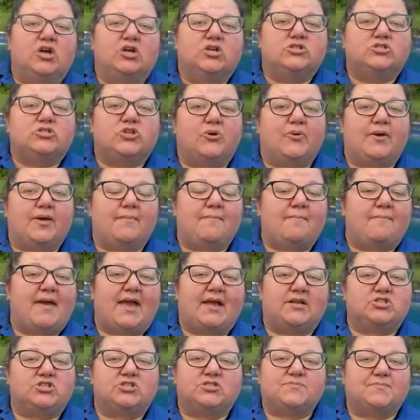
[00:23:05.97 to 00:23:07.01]
So it may
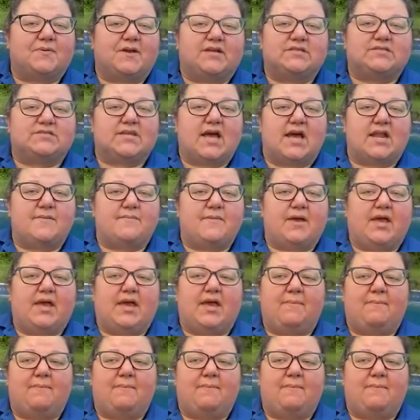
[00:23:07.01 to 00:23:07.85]
just be sediment.